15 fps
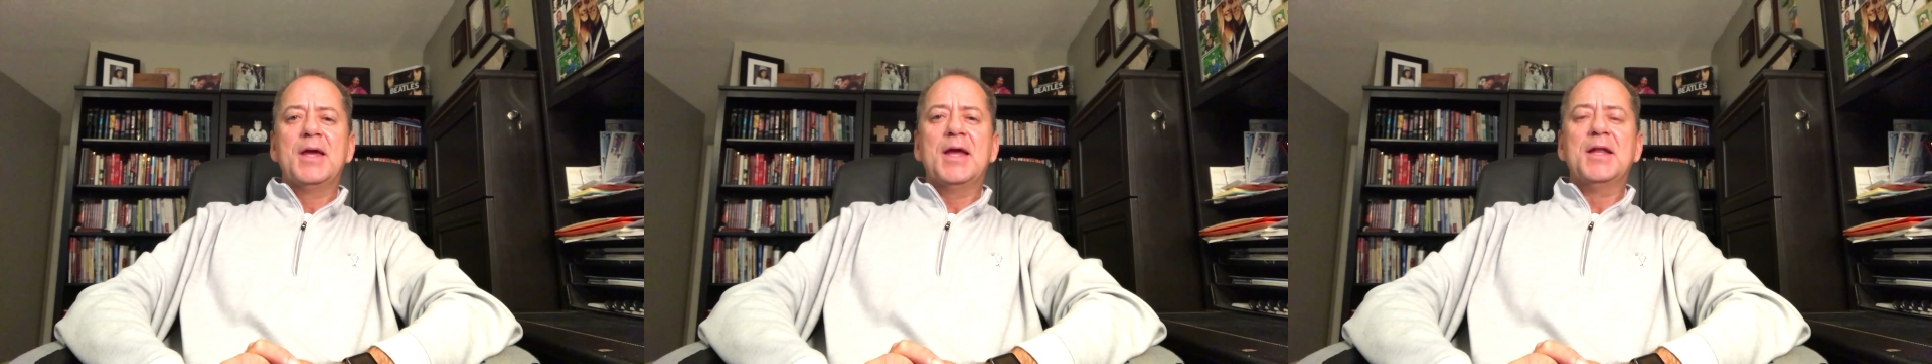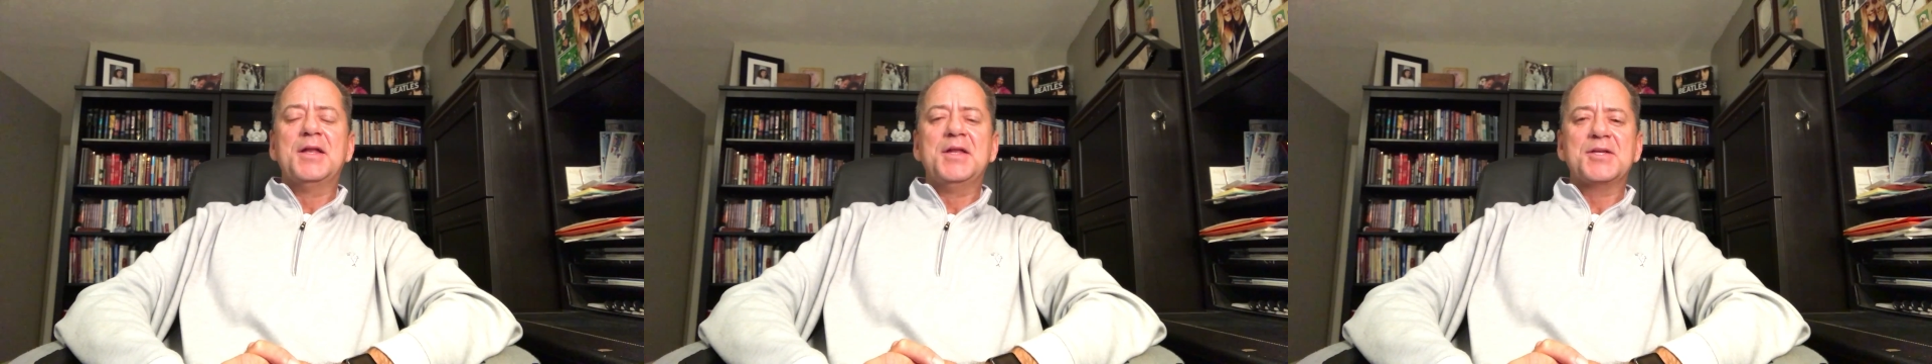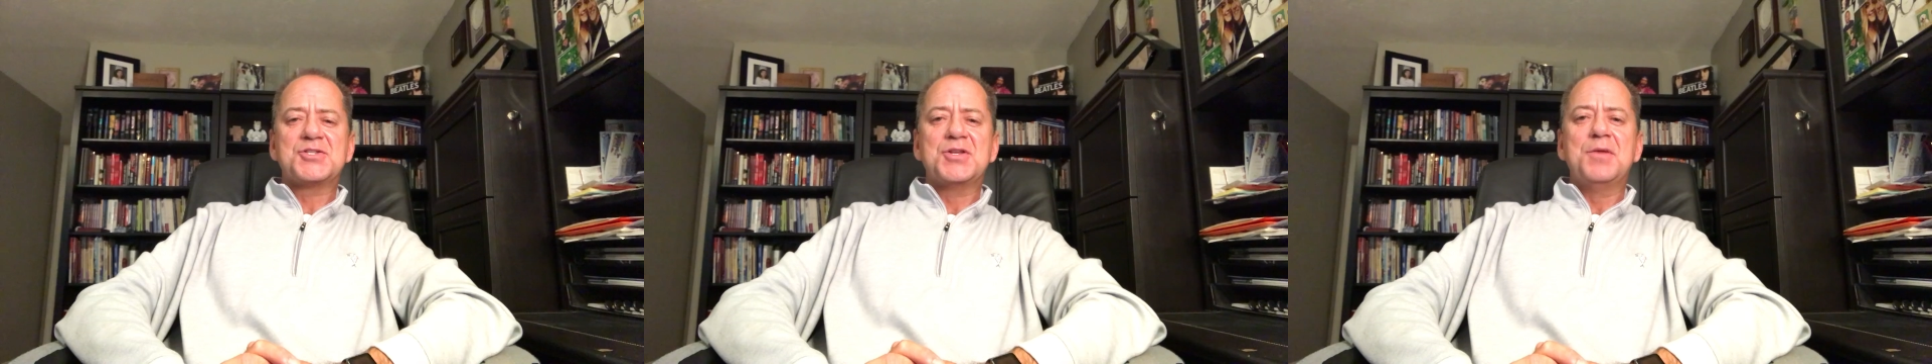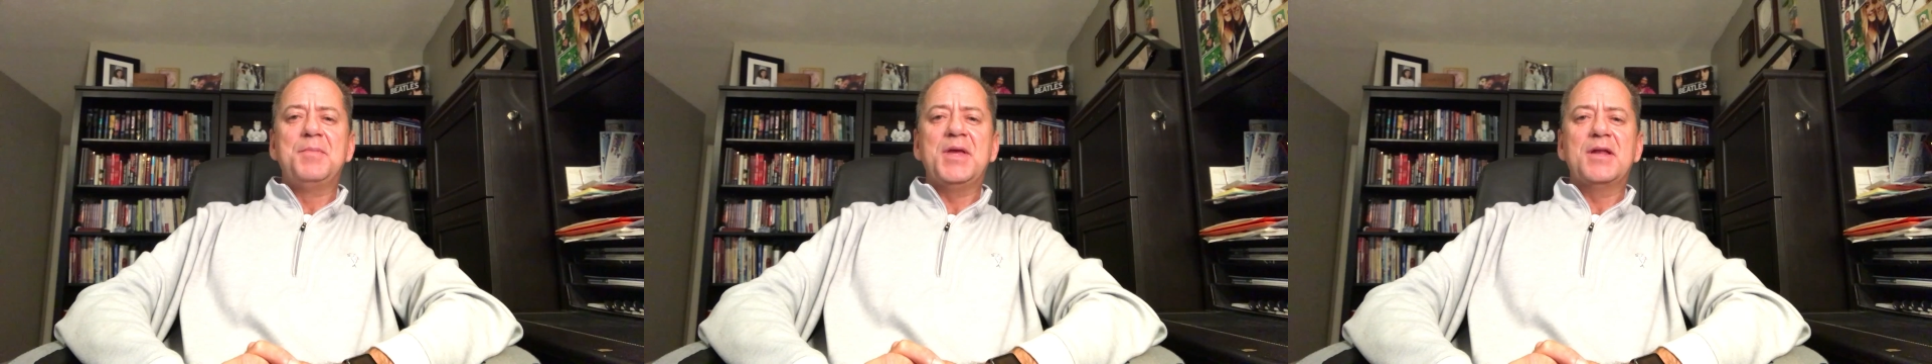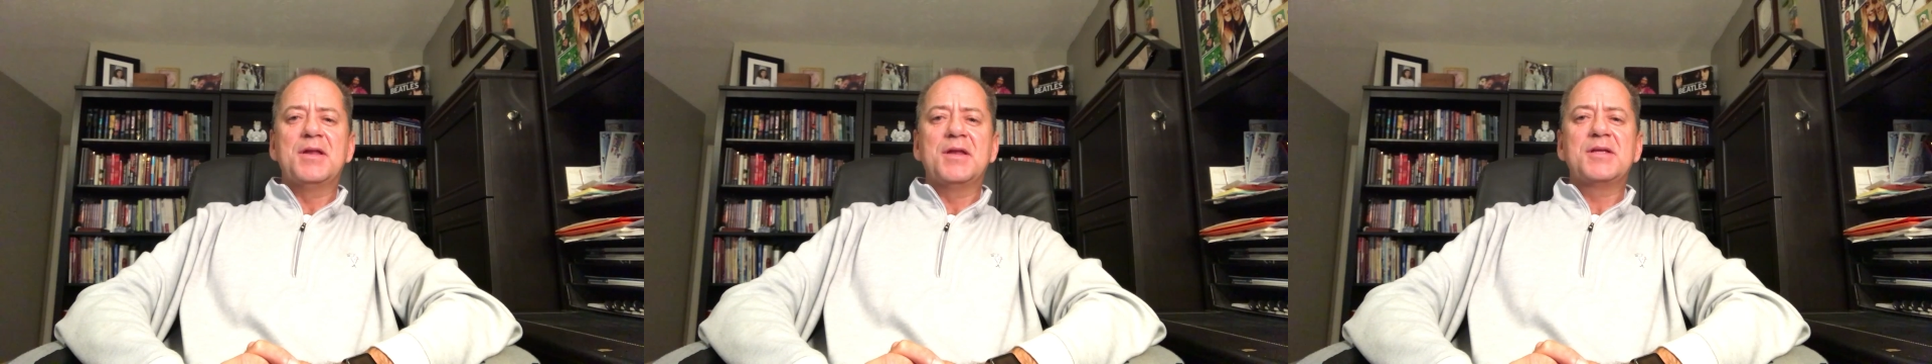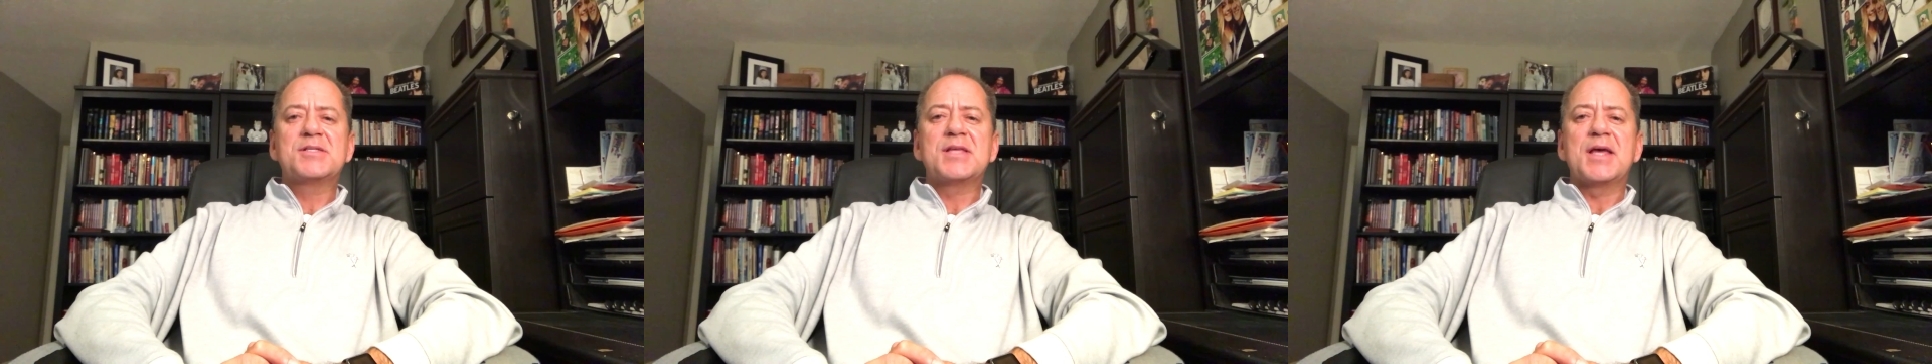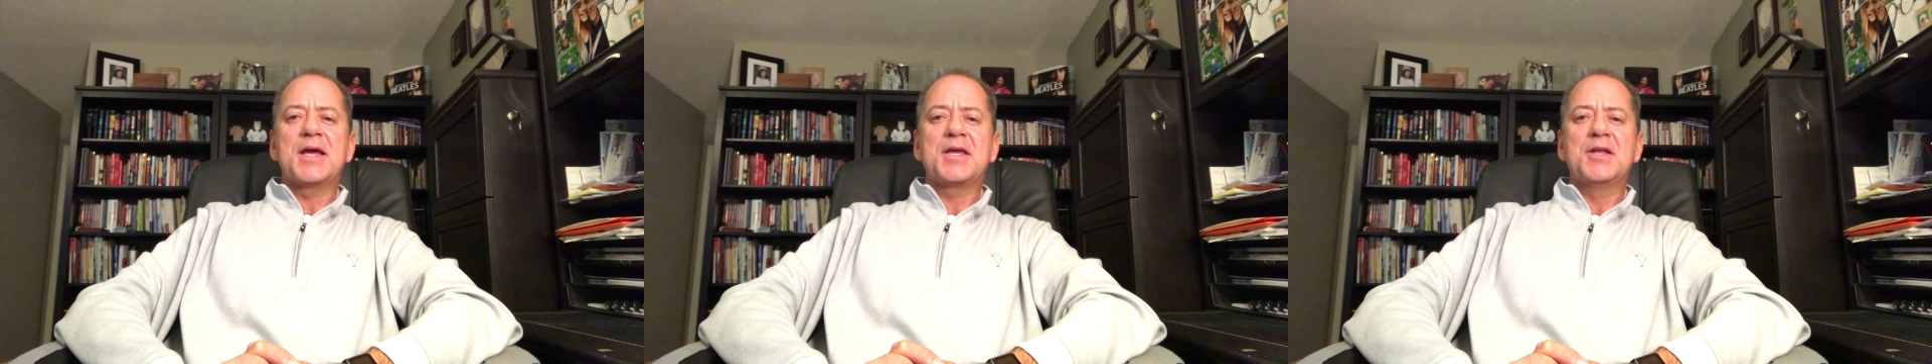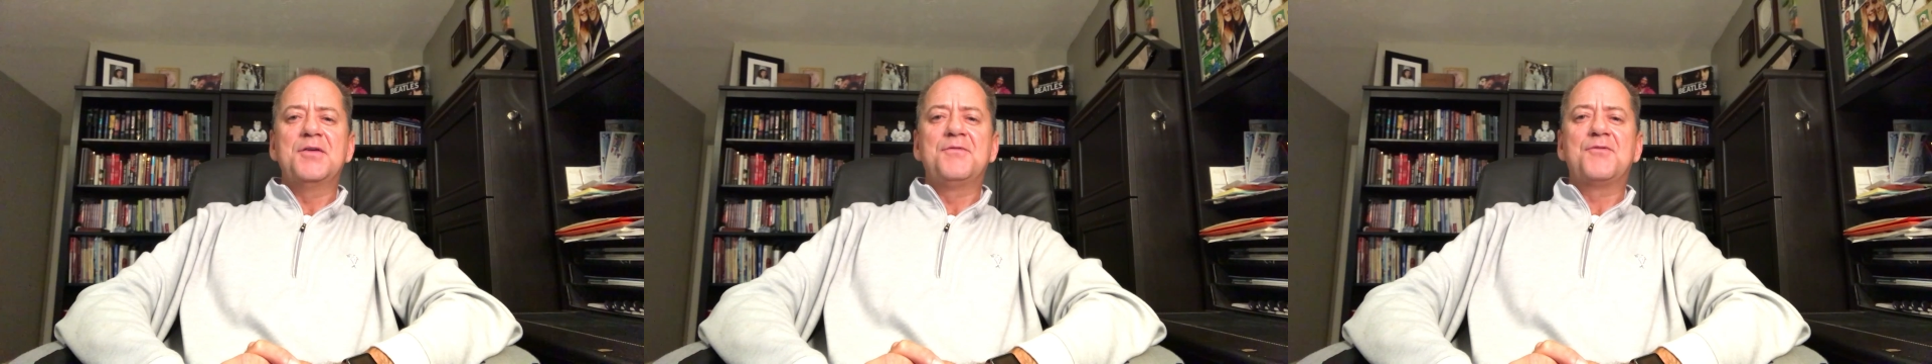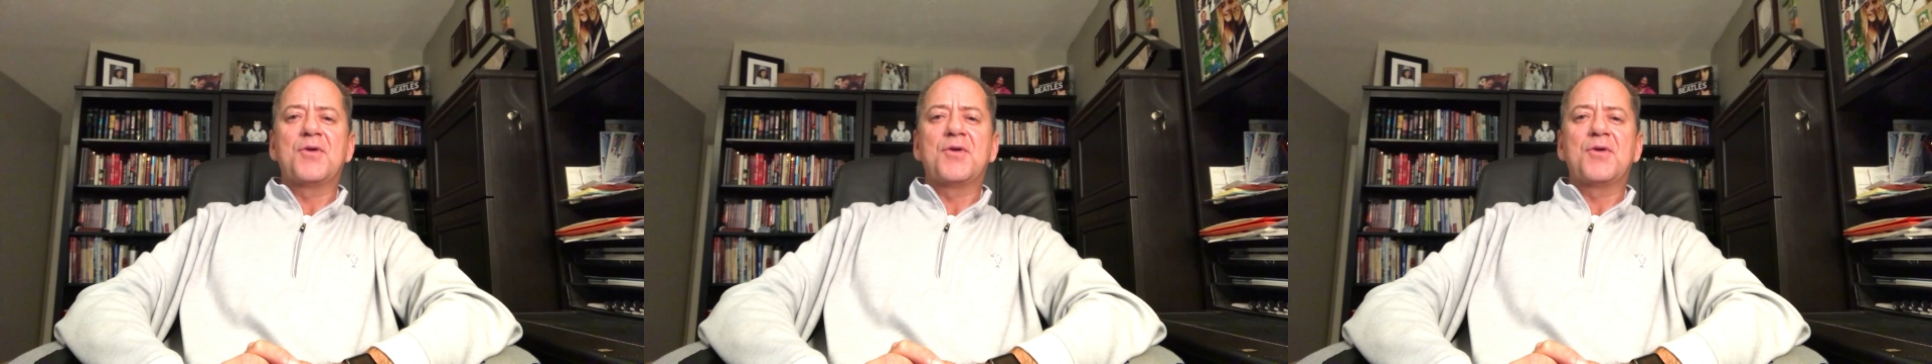In addition to being an executive